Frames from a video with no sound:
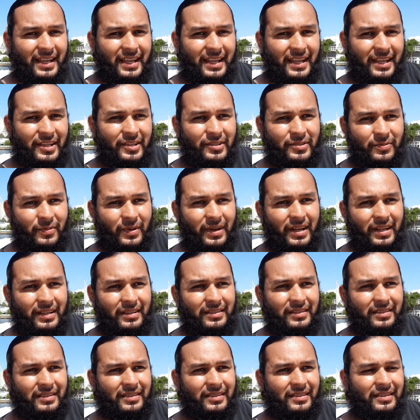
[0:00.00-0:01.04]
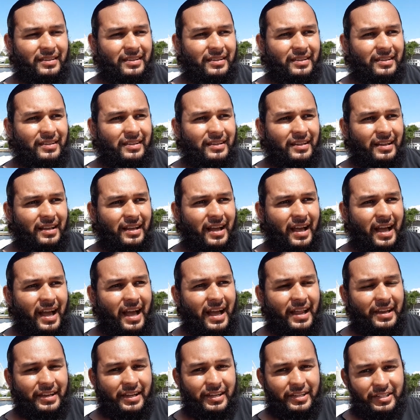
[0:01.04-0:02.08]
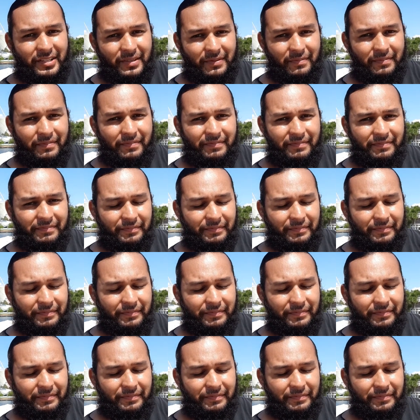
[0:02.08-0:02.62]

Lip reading: Ezrat HaNashim,